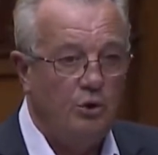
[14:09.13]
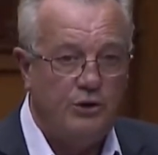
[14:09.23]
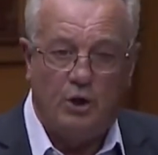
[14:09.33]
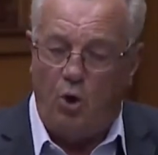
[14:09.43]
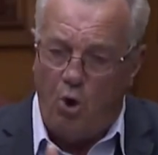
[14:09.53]

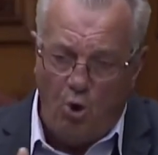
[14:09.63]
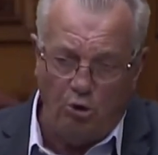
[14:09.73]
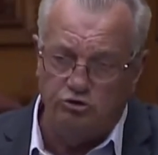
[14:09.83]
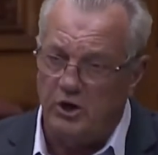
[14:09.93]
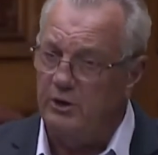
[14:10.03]
The
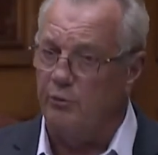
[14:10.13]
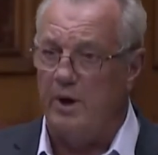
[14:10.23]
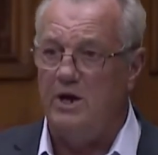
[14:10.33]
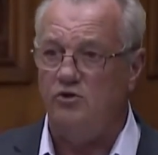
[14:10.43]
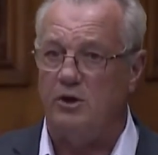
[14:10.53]
whole
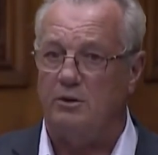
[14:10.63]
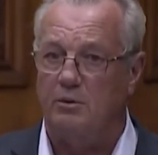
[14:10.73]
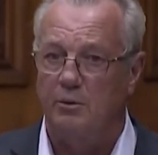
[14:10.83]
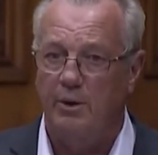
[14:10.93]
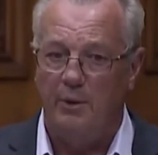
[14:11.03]

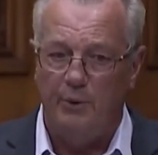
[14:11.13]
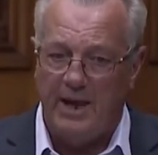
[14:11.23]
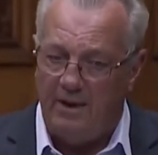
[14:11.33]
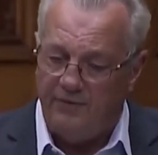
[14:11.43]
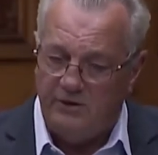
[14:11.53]
generation
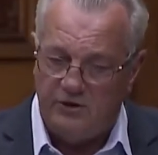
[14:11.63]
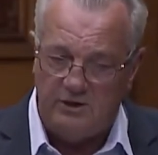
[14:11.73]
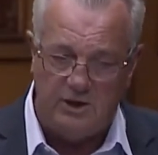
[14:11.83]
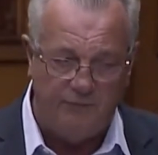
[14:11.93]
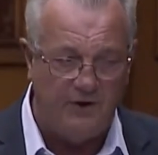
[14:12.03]
we have a
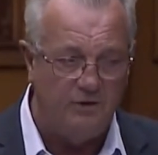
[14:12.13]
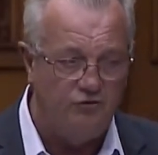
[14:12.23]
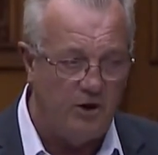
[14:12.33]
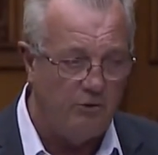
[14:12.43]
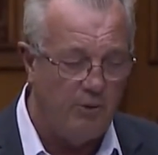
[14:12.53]

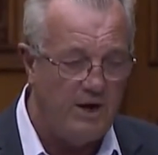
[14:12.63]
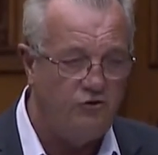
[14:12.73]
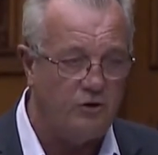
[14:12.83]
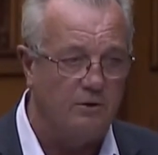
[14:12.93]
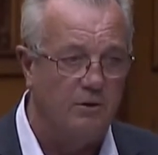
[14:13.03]
significant
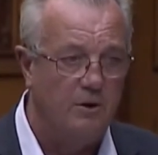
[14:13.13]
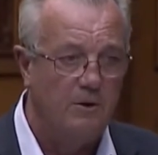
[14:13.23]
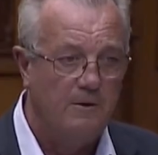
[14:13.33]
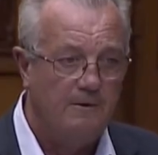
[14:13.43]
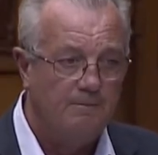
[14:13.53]
generation
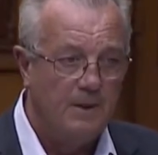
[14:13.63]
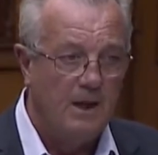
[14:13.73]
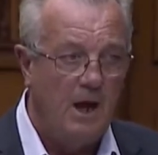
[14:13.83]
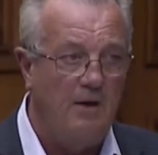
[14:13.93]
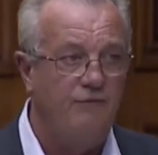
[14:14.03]

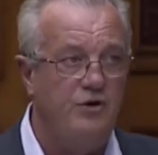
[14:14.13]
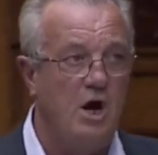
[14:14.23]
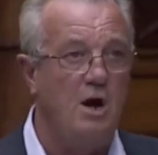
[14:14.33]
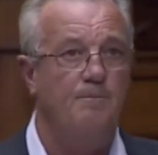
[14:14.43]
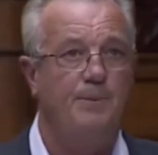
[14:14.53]
of
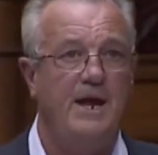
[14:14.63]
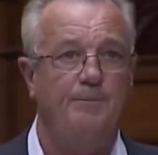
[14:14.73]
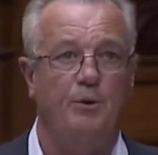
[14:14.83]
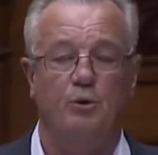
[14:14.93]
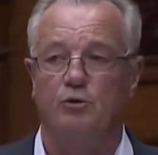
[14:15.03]
young
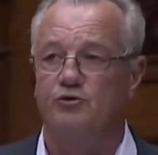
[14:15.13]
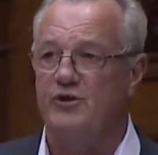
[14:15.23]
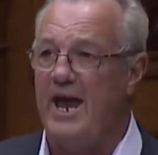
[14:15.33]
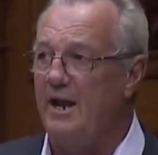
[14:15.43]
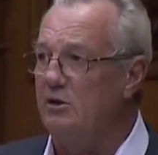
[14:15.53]
people
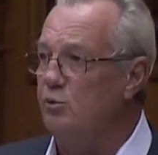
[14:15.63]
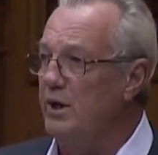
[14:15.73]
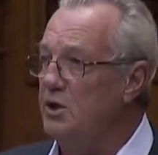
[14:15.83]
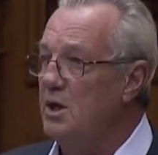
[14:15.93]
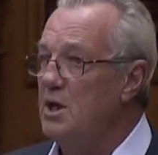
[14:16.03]
saddled
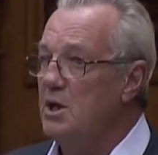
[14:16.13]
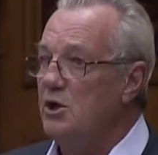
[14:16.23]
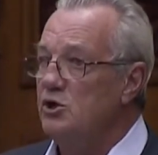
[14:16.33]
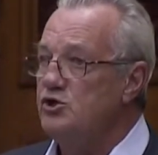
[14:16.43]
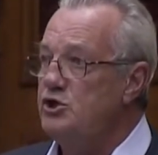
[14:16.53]
with
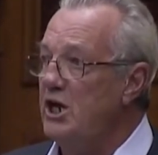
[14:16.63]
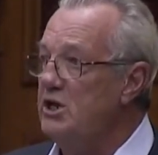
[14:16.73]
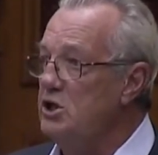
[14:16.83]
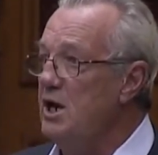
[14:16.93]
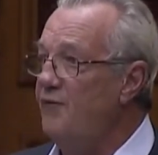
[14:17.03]

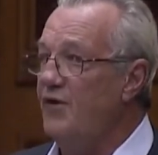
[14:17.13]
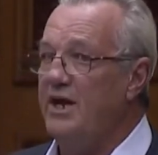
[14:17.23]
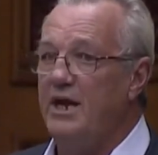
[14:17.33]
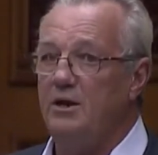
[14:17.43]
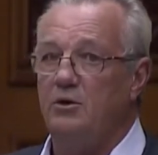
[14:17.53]

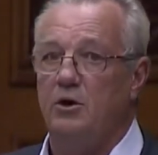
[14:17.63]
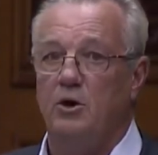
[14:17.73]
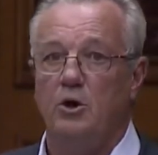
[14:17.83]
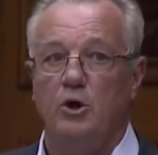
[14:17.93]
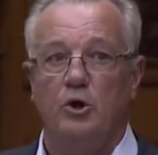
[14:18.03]
significant
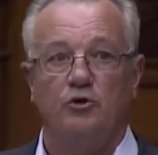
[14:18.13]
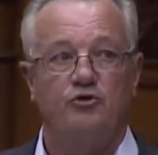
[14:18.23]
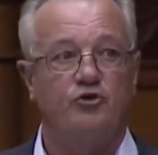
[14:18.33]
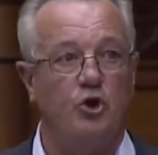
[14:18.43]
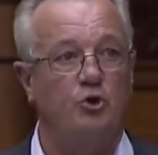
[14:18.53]

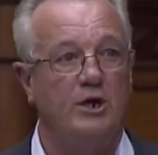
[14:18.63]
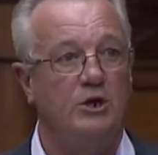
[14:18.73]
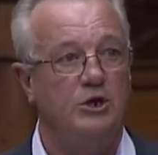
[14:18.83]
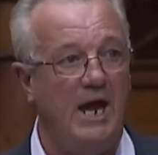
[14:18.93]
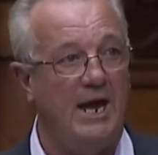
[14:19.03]

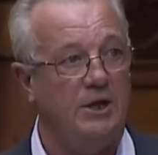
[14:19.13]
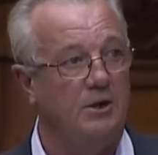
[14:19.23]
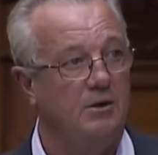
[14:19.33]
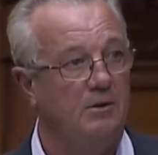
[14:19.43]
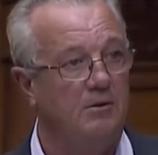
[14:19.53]
student debt,
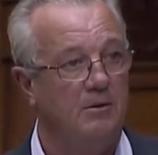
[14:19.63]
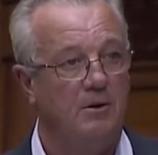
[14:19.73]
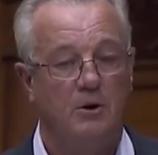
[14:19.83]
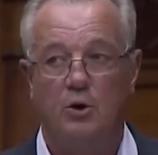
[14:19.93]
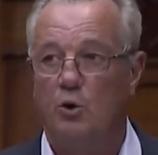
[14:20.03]

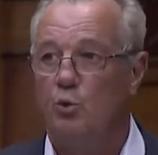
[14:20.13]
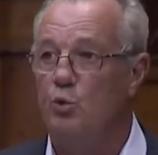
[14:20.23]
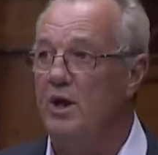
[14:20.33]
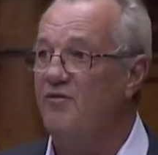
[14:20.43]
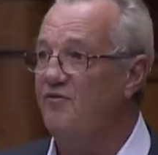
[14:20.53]

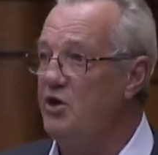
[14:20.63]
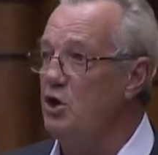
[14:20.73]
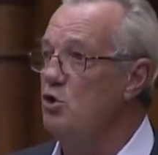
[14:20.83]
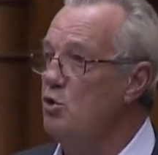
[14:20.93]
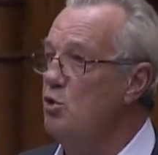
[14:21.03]
with
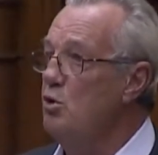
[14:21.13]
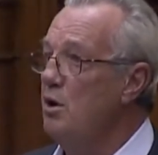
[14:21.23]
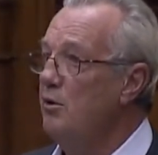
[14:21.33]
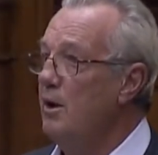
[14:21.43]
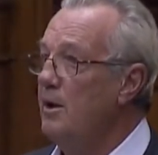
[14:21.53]

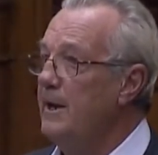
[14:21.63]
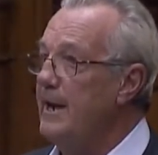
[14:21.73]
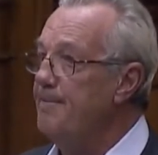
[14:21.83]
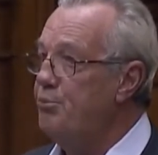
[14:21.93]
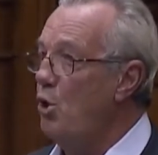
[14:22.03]
few
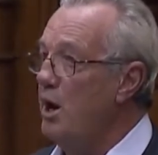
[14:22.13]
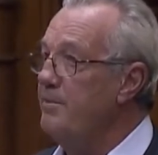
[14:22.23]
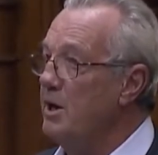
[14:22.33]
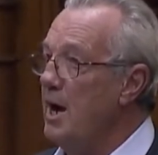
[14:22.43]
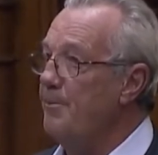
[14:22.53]

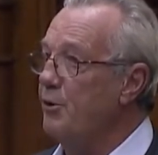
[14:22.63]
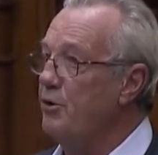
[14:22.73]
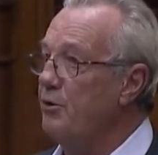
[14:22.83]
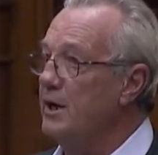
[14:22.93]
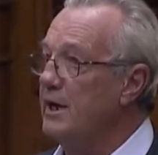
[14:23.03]
employment
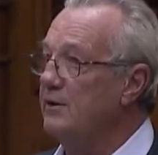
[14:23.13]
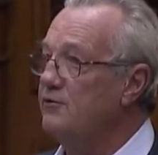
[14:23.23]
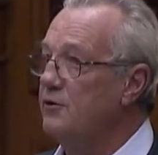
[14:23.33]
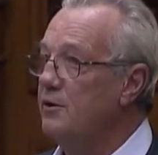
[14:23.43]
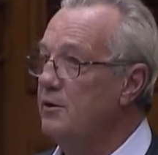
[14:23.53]
opportunities.